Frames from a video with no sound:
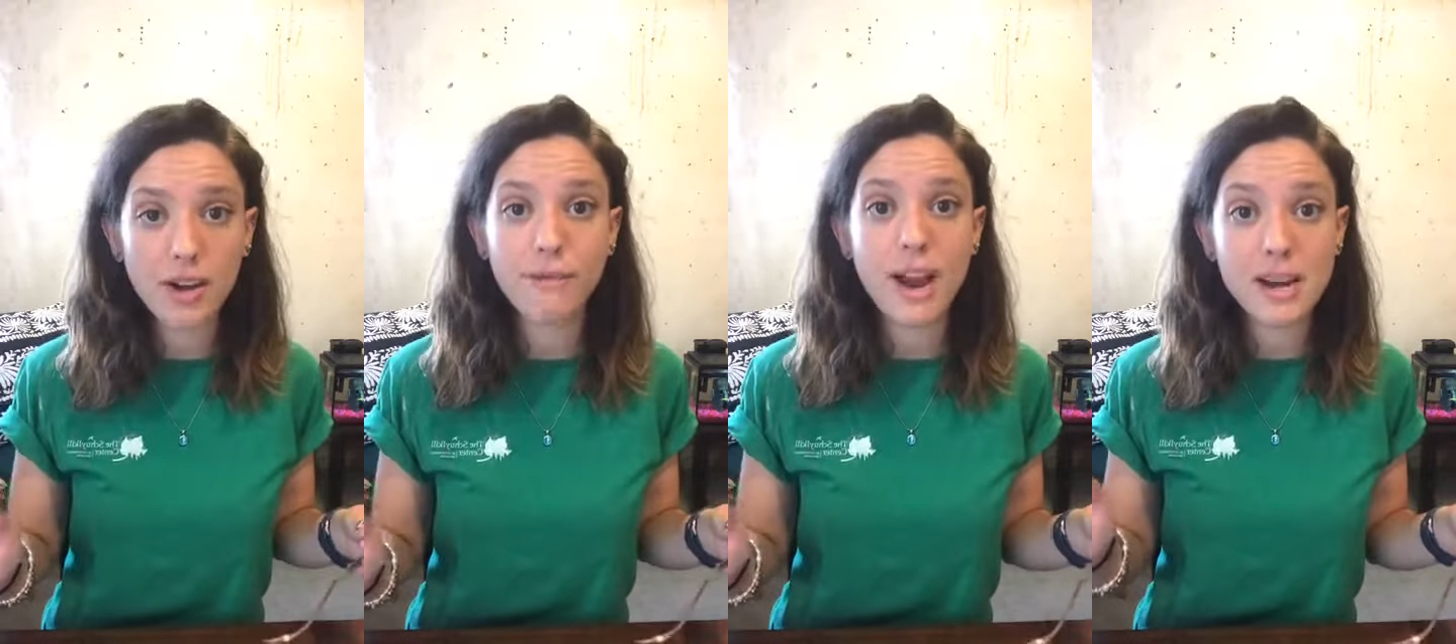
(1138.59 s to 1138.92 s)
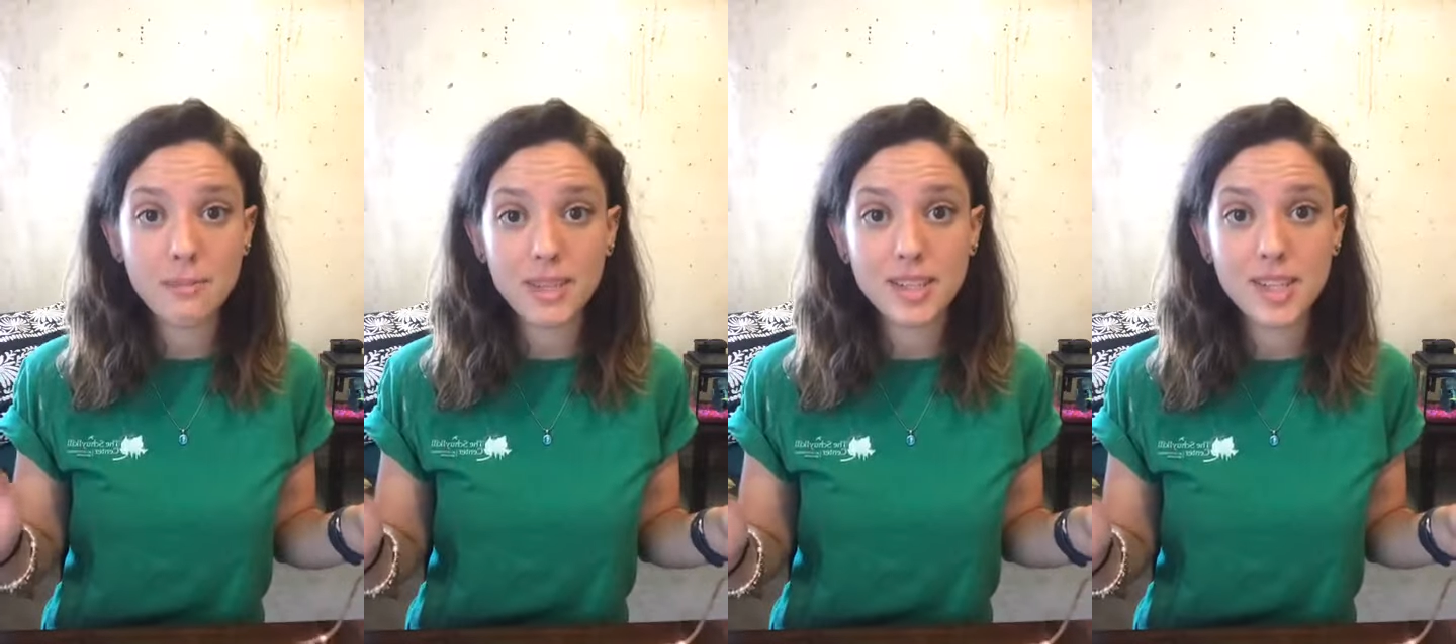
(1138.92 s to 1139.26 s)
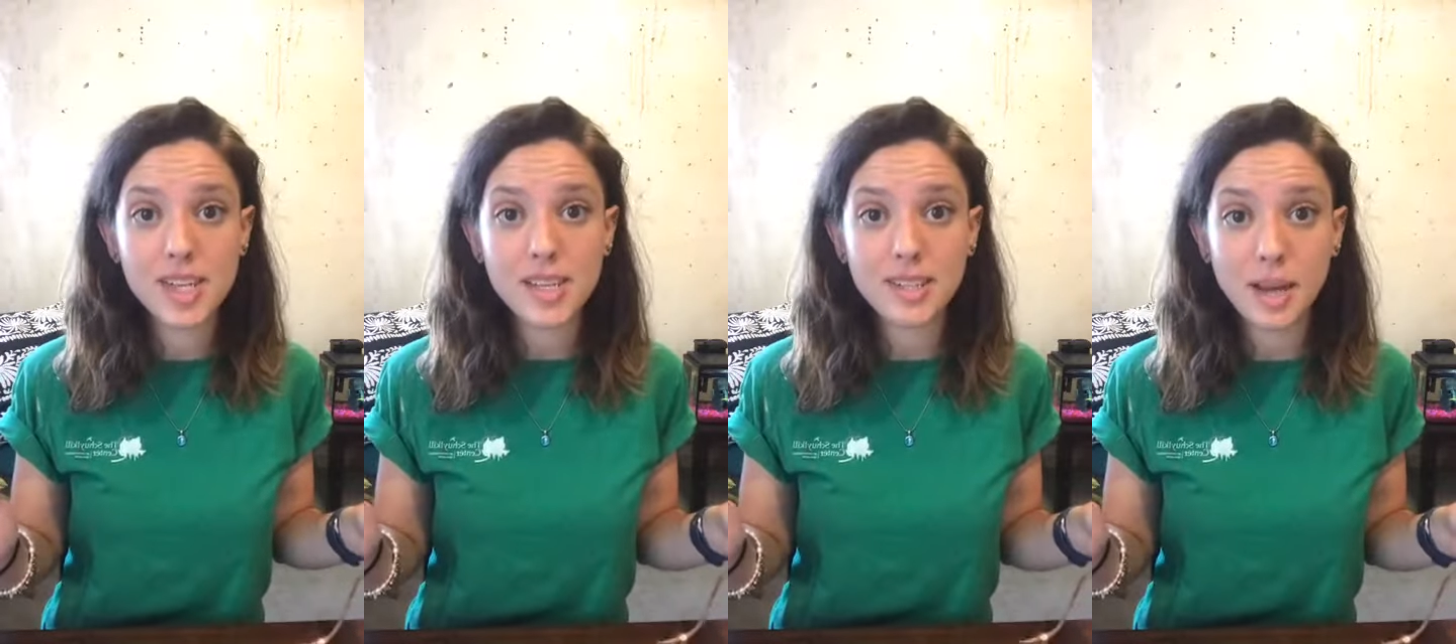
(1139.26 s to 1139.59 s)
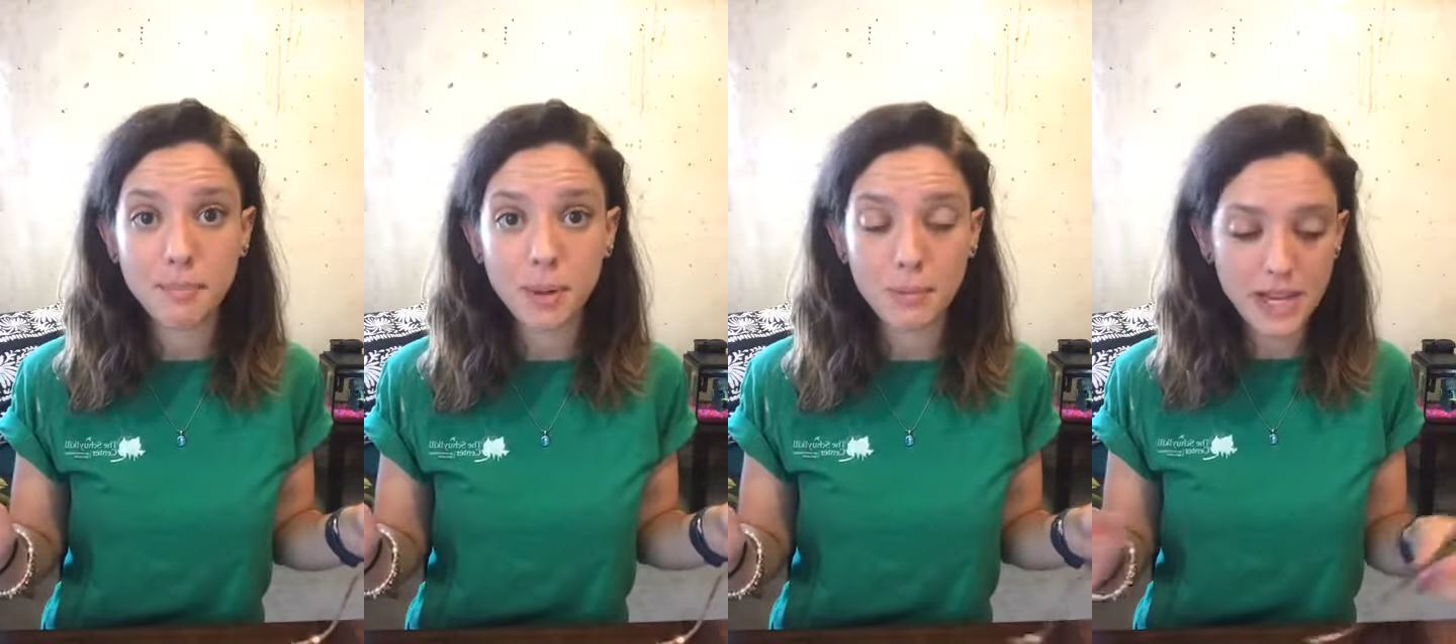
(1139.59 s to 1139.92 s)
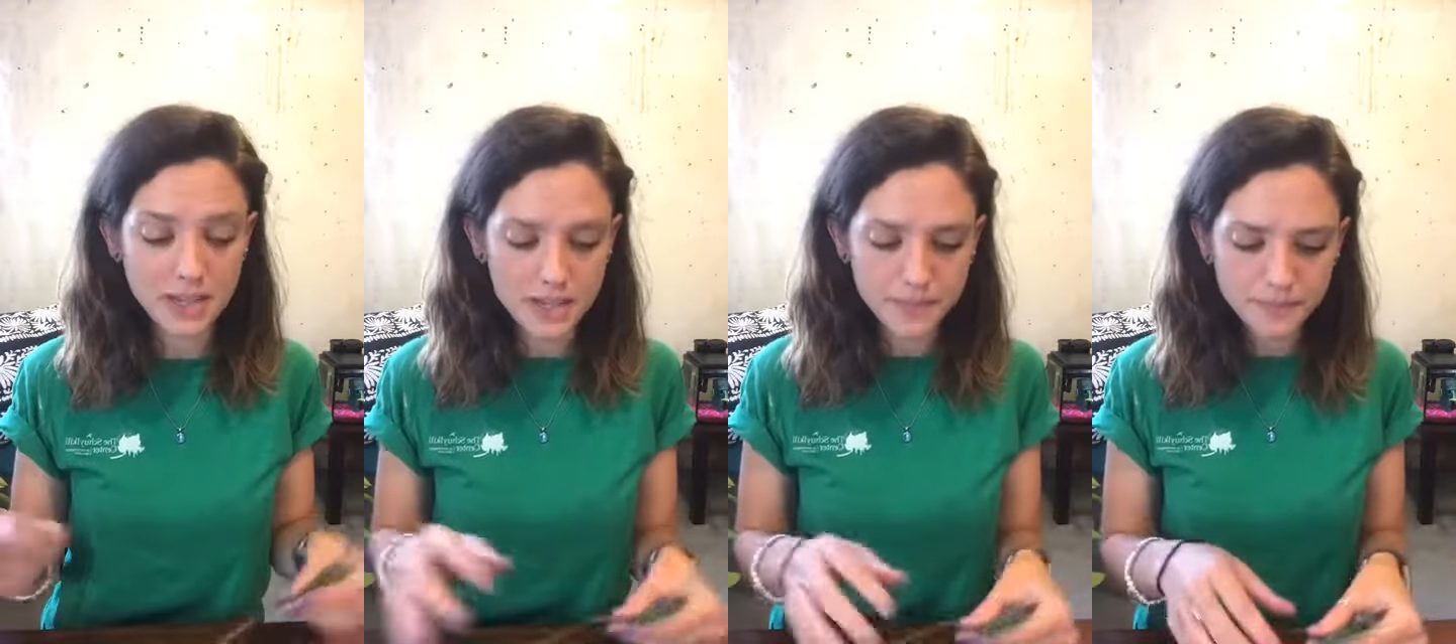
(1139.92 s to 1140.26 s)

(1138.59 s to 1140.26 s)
vitamin C supplement